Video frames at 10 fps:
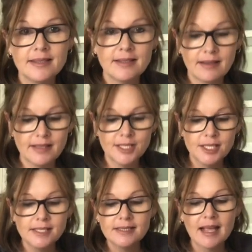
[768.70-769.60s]

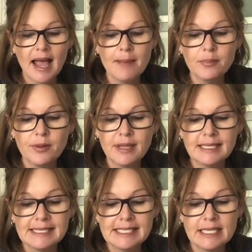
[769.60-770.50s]
delicious apple
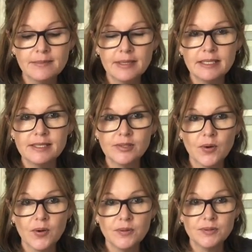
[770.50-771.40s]
and cinnamon
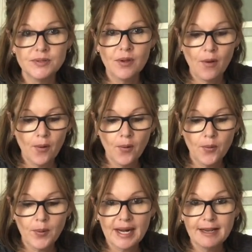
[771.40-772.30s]
scrolls
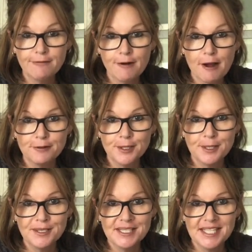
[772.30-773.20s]
all ready for
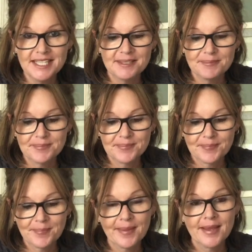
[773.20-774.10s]
afternoon tea.
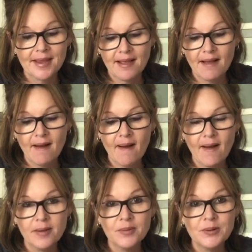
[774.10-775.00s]
I
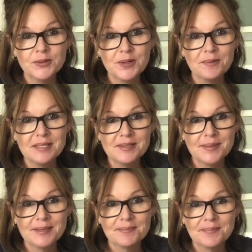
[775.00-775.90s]
hope you enjoy the
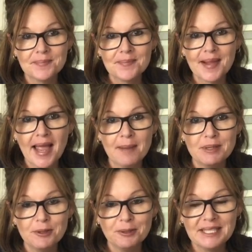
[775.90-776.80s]
recipe.
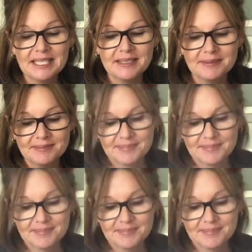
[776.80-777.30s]
Happy cooking!